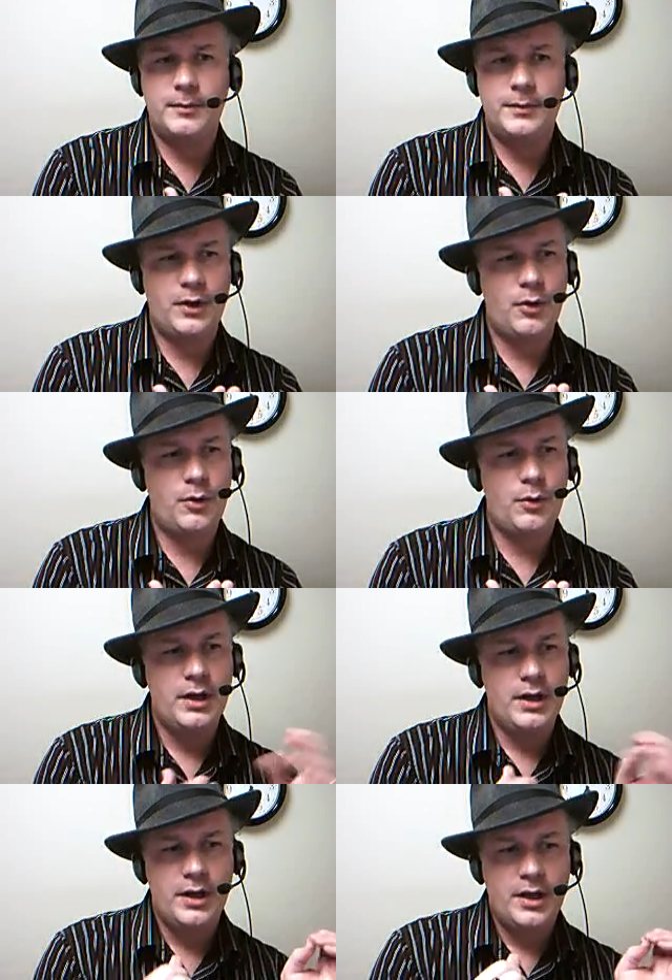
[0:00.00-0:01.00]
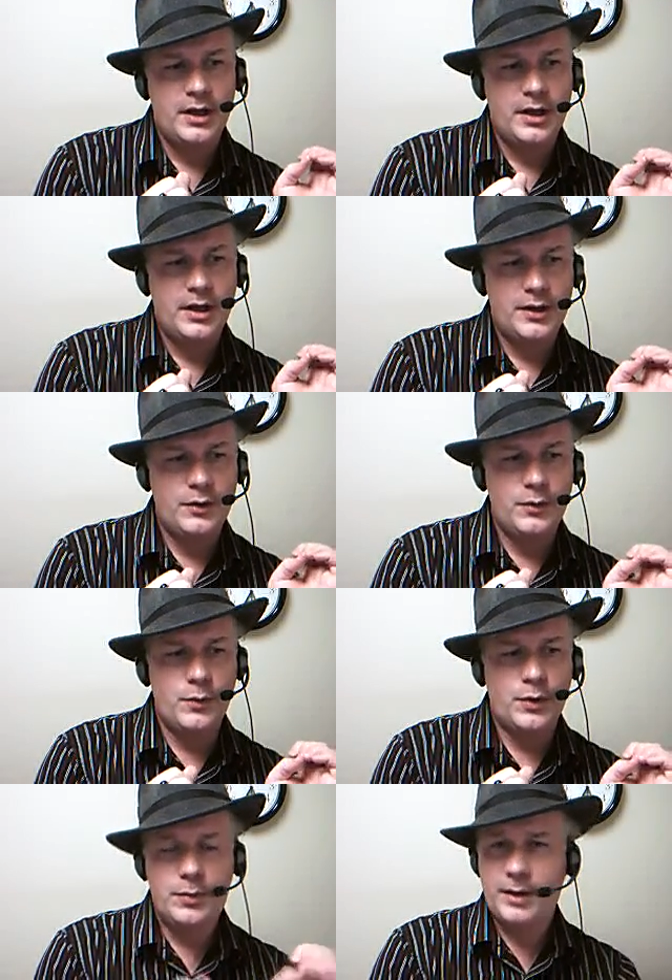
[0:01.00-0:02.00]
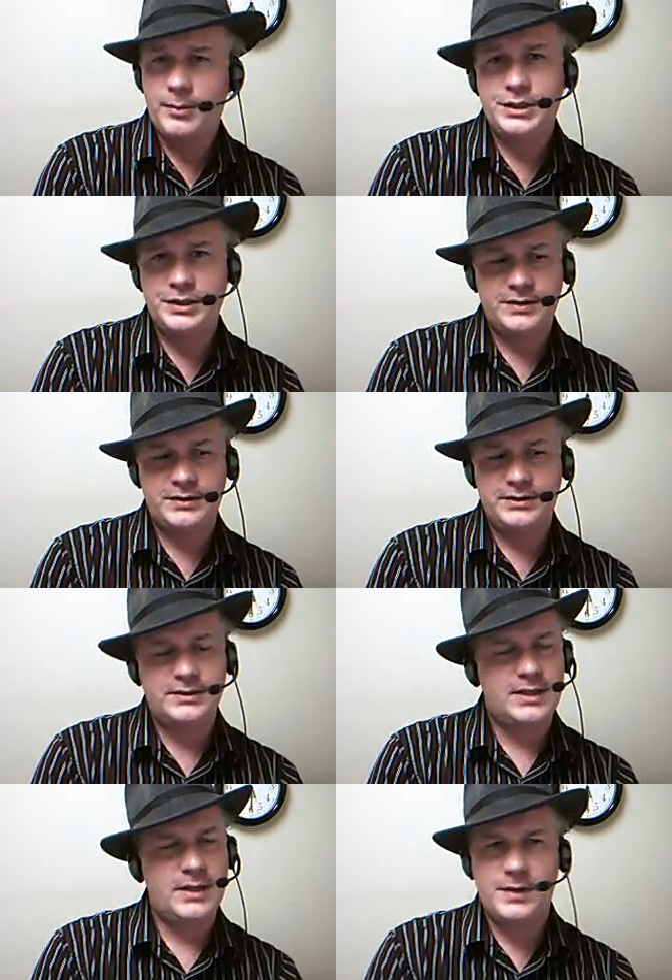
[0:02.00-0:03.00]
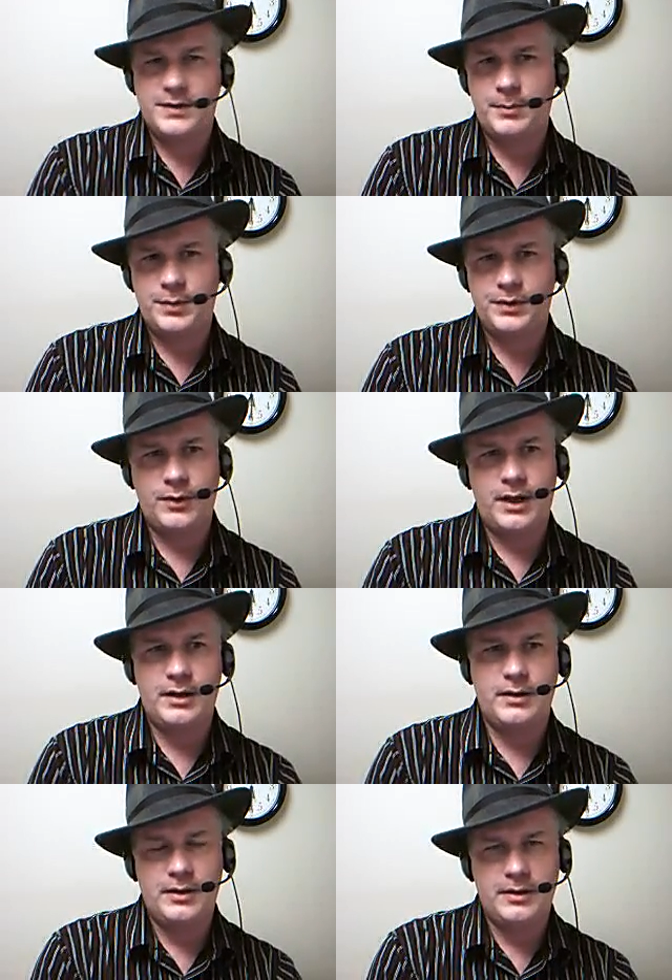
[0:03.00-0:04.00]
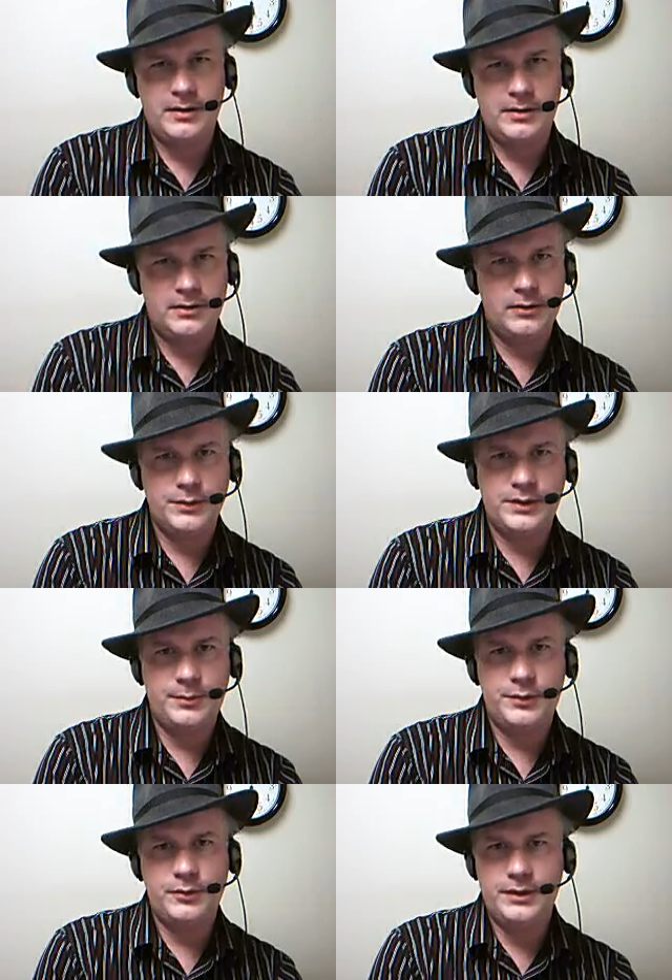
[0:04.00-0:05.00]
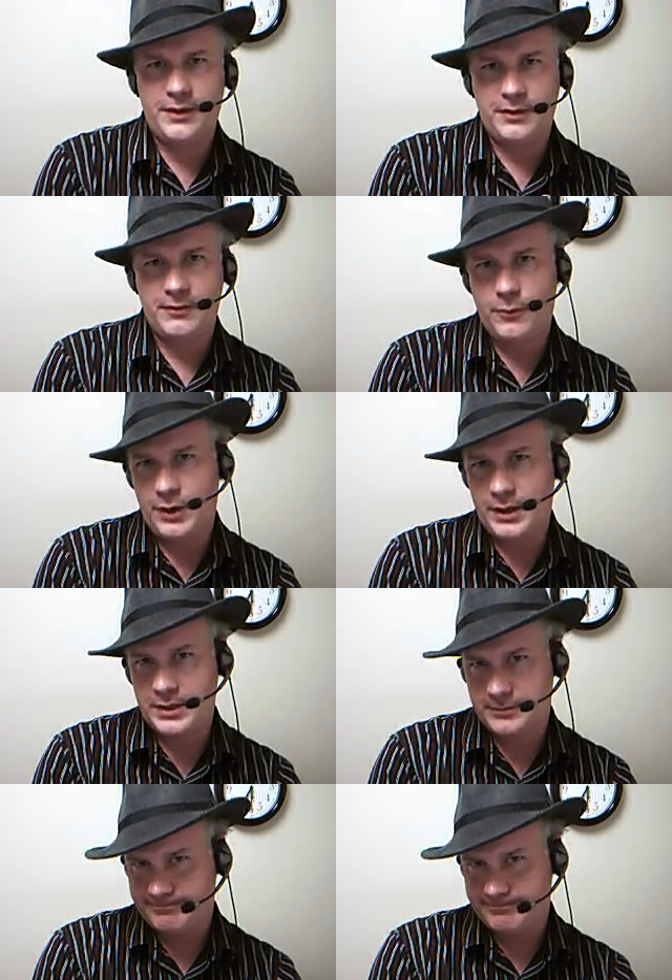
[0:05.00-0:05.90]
So you could probably just skip this episode and lose absolutely nothing for it.